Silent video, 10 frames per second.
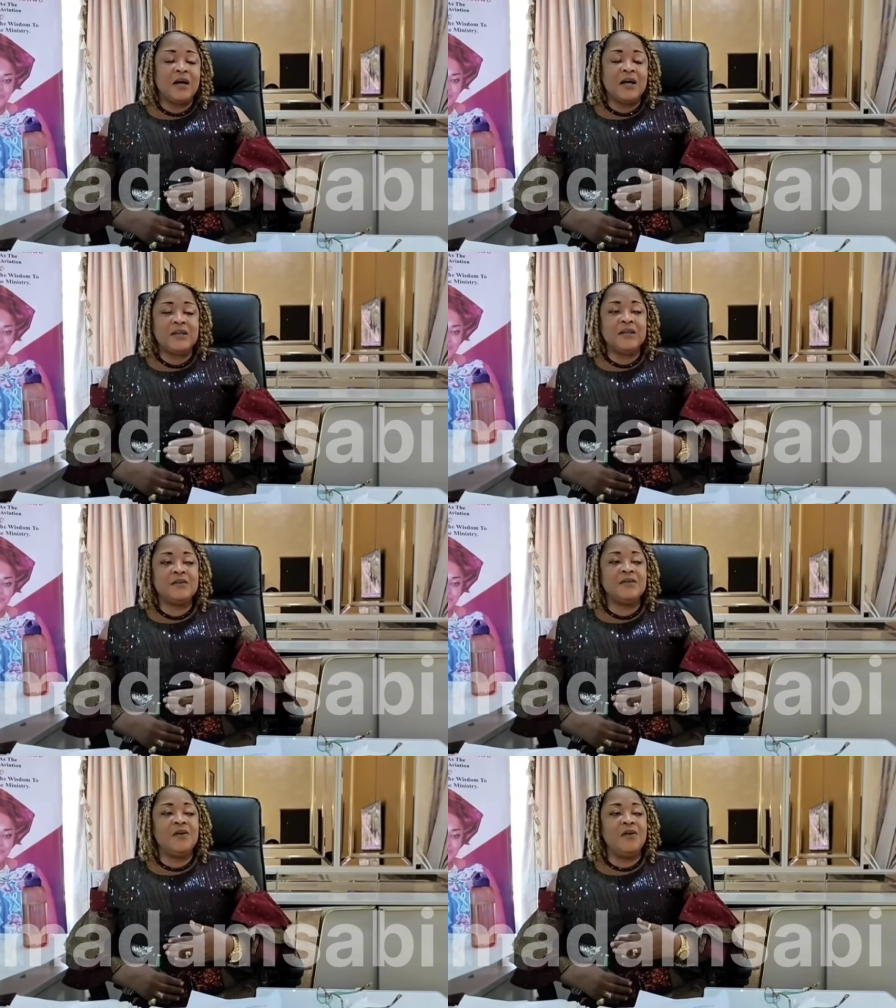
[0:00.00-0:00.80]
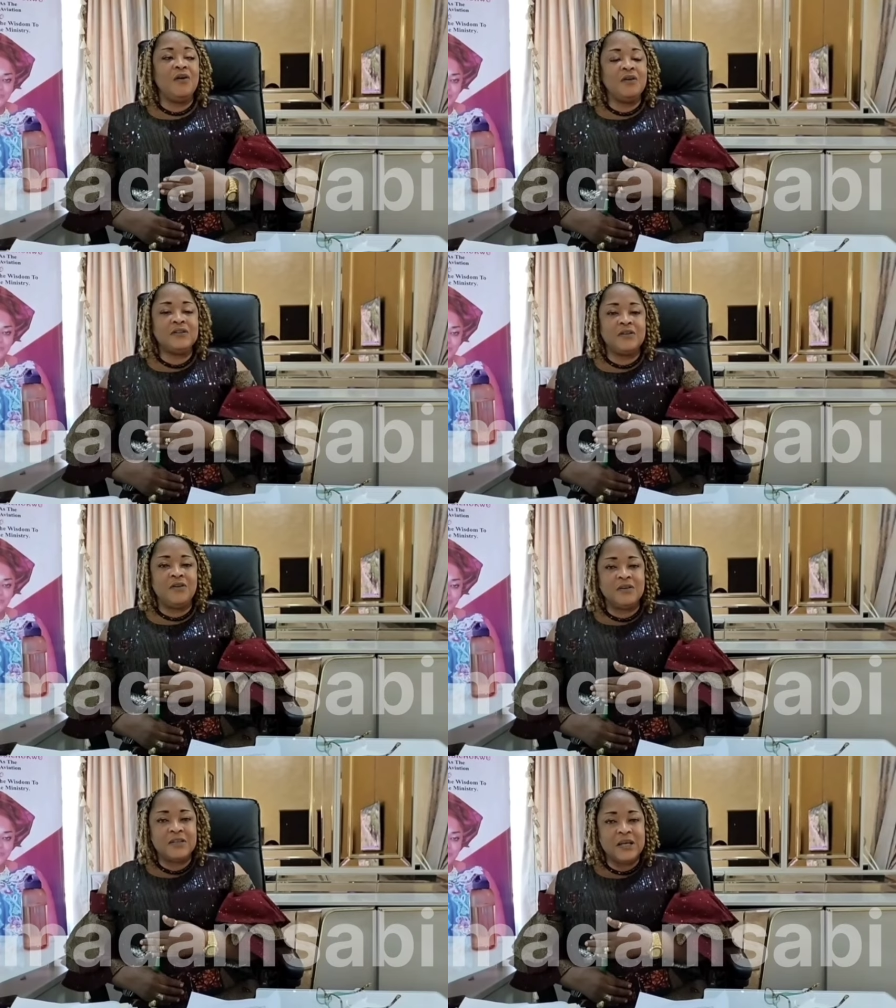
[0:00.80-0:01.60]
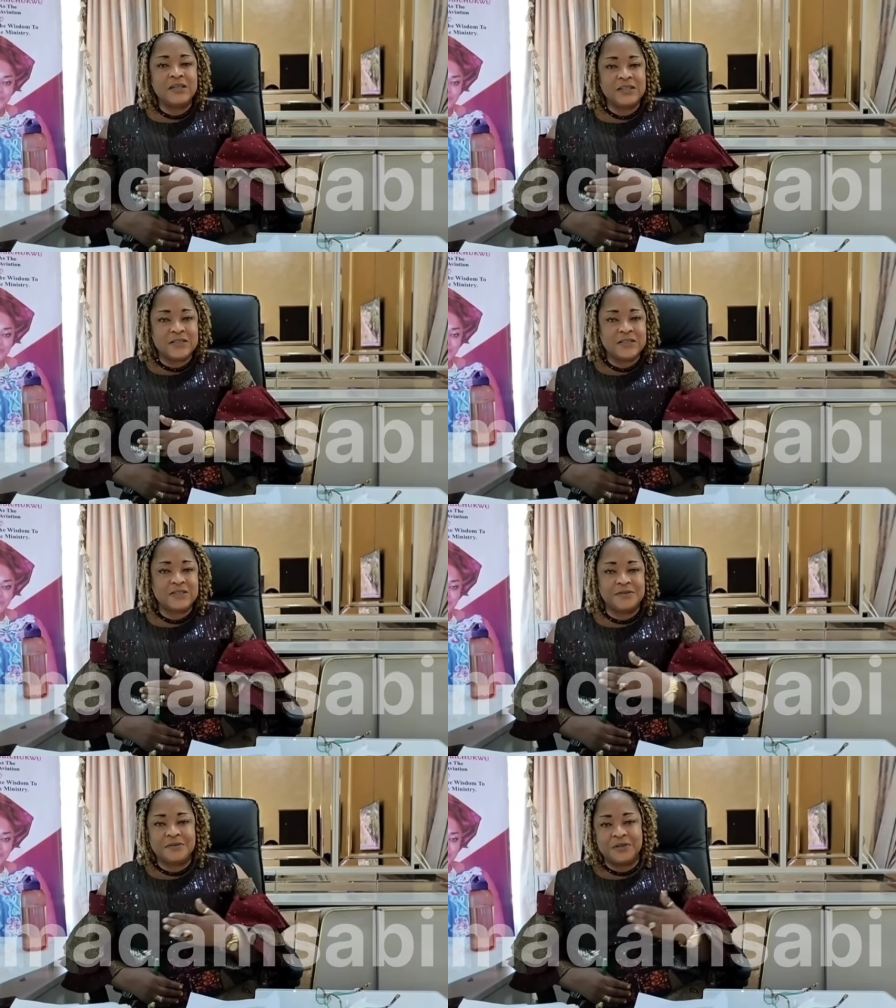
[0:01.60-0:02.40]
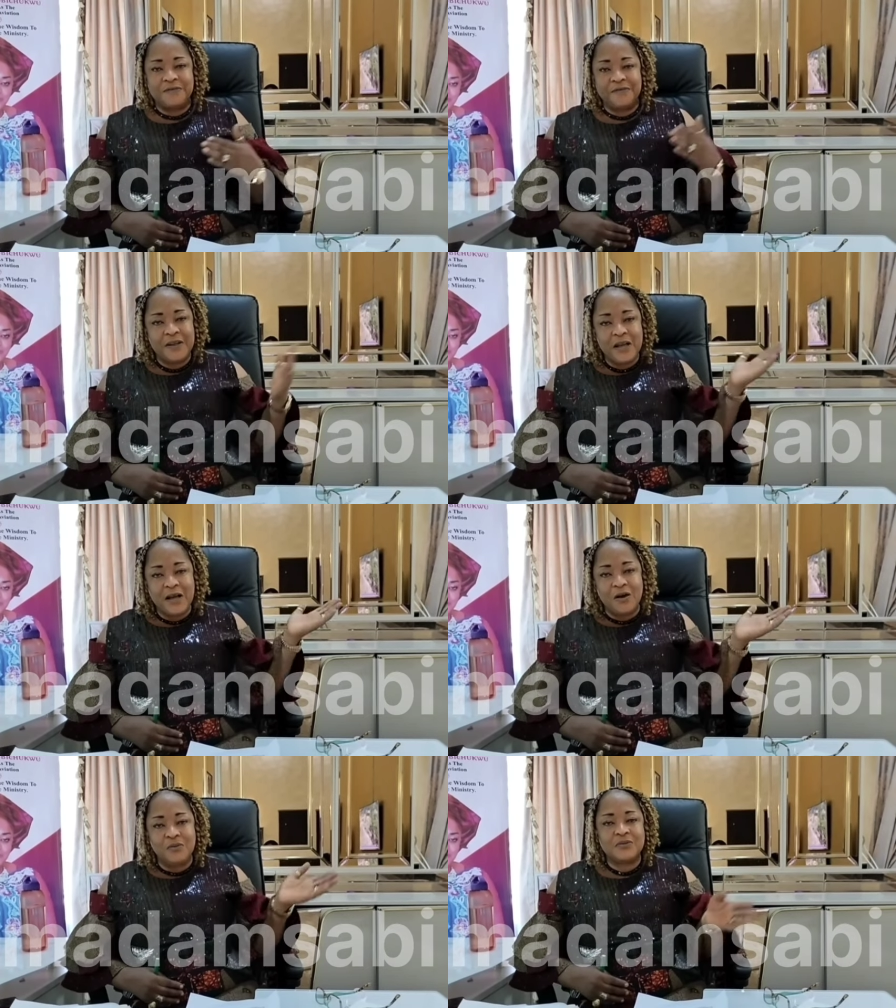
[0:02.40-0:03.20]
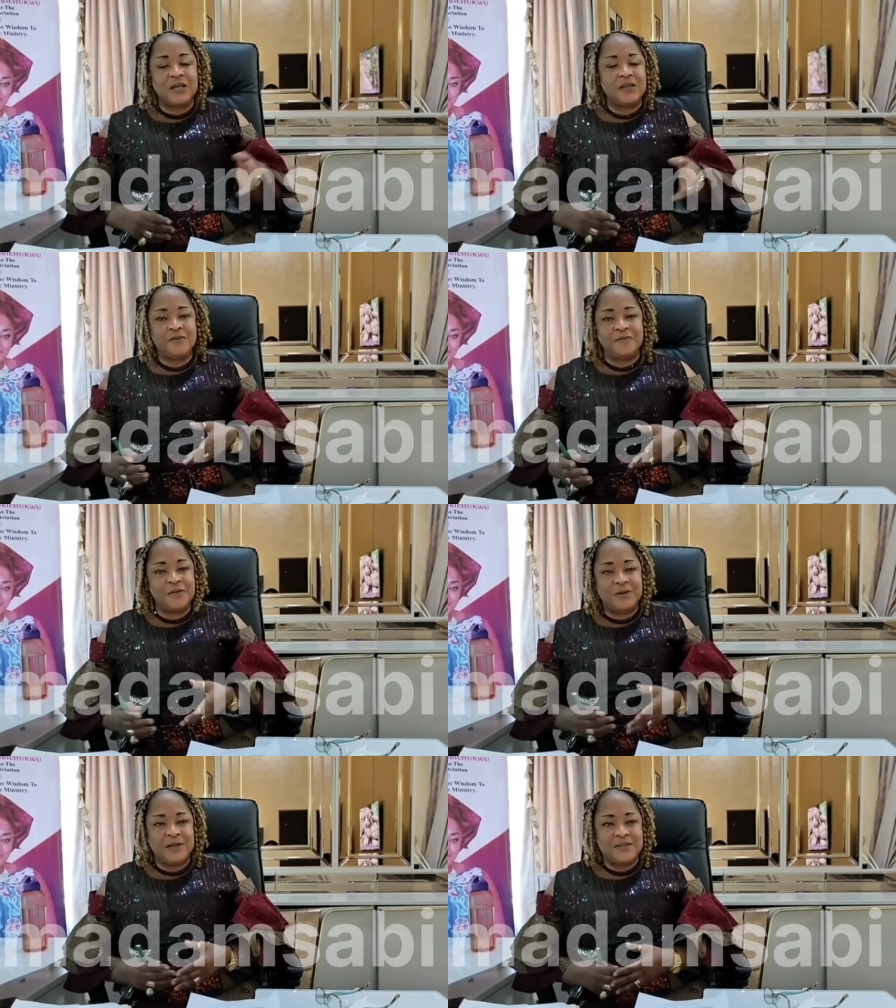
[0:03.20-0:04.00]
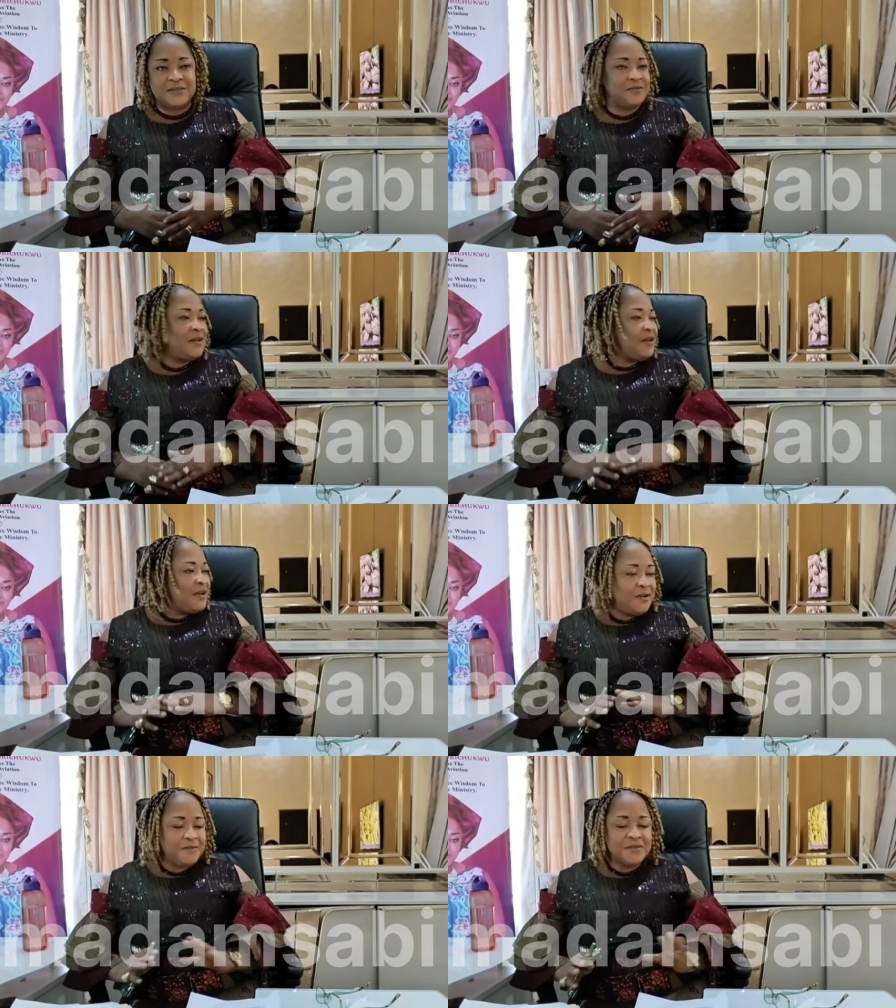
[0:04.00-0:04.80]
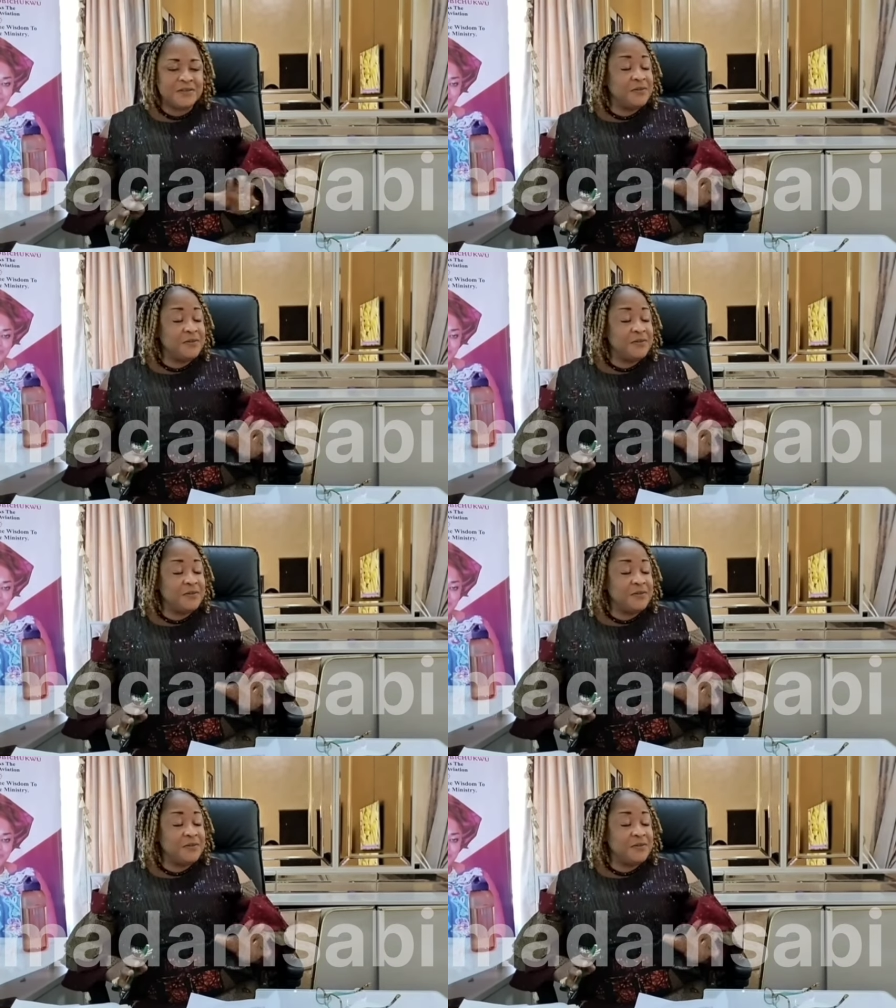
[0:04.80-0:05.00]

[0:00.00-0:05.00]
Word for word: And then all the other necessary, the firehouse and every other thing, everything.